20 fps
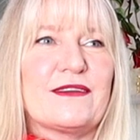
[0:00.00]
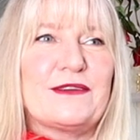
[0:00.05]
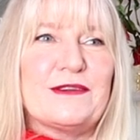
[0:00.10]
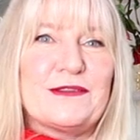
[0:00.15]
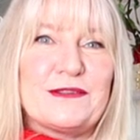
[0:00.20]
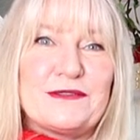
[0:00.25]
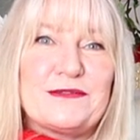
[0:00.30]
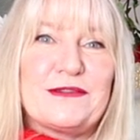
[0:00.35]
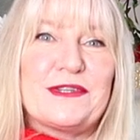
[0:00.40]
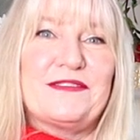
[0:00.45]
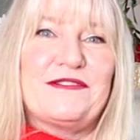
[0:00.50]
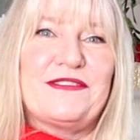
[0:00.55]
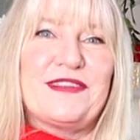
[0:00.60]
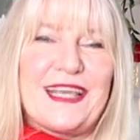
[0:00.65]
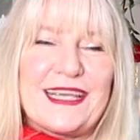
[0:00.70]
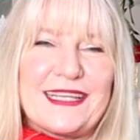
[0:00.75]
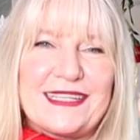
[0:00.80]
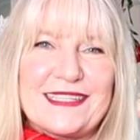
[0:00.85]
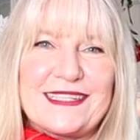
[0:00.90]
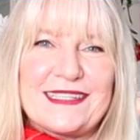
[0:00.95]
good
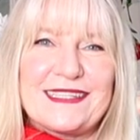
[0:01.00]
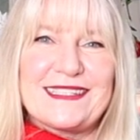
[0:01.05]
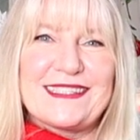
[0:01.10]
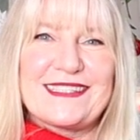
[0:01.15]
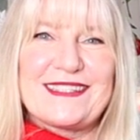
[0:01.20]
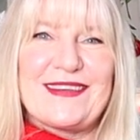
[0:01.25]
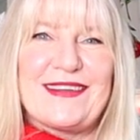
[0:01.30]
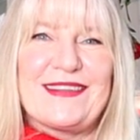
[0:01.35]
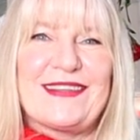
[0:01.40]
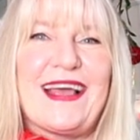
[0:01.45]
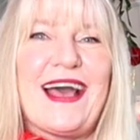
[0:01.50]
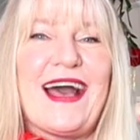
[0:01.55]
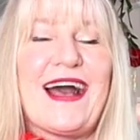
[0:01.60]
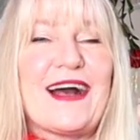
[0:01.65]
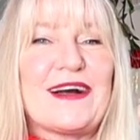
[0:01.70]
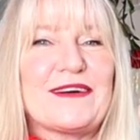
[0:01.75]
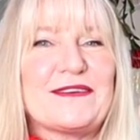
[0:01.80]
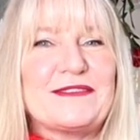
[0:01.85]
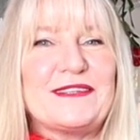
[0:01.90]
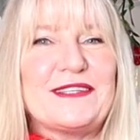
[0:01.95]
reflections on
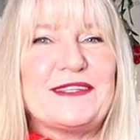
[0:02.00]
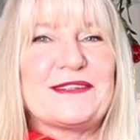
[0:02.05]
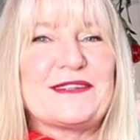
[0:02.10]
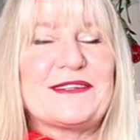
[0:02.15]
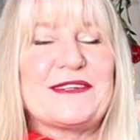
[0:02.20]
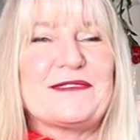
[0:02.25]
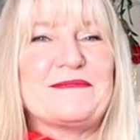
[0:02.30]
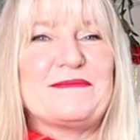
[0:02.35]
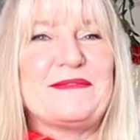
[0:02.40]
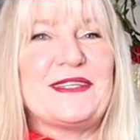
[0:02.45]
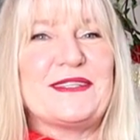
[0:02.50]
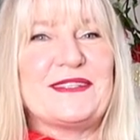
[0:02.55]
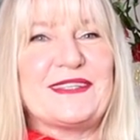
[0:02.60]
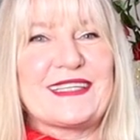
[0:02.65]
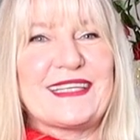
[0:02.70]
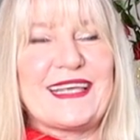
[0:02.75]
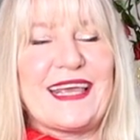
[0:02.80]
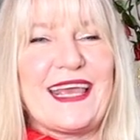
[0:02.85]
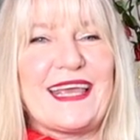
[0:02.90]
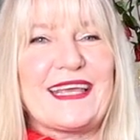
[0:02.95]
how you
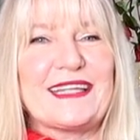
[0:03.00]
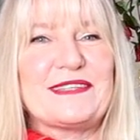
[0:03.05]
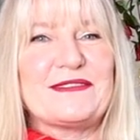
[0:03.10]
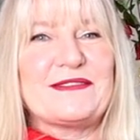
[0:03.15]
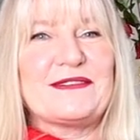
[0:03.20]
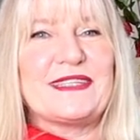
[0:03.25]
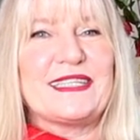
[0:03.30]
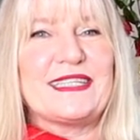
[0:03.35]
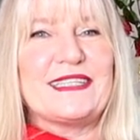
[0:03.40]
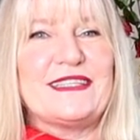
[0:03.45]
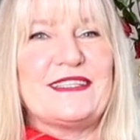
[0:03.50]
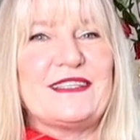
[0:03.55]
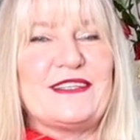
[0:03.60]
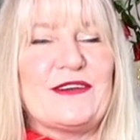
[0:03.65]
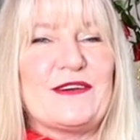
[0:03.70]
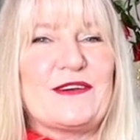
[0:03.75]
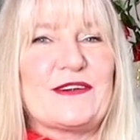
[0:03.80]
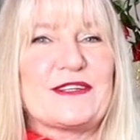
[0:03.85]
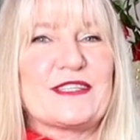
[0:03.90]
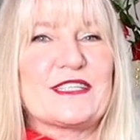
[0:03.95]
communicate with
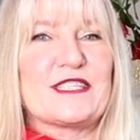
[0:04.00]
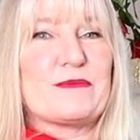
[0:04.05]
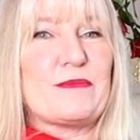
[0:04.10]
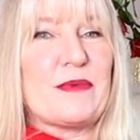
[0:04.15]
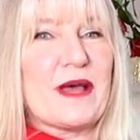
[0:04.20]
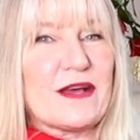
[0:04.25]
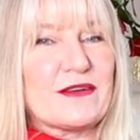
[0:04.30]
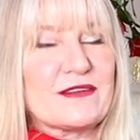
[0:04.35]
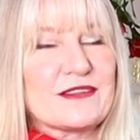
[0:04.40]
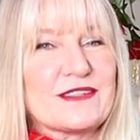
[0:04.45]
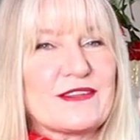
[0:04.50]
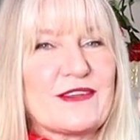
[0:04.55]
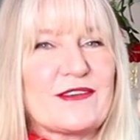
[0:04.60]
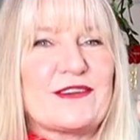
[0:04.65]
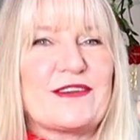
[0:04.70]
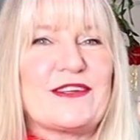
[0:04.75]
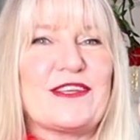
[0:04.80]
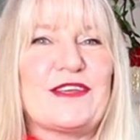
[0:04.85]
your spouse or